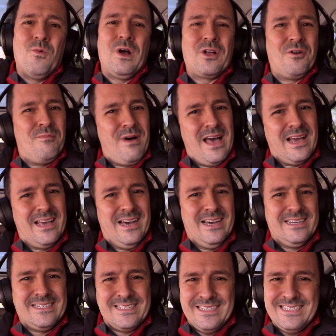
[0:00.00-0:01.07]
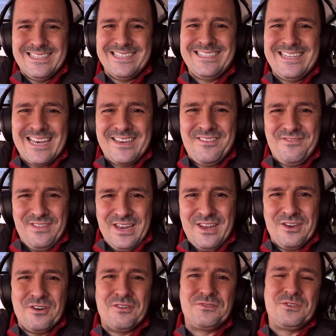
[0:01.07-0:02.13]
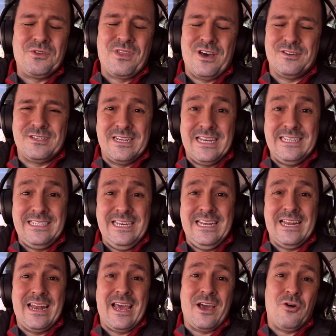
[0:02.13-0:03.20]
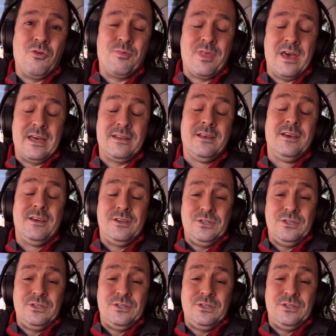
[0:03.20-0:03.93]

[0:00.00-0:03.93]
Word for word: Welcome back guys, it's the second video of 2018 and I hope that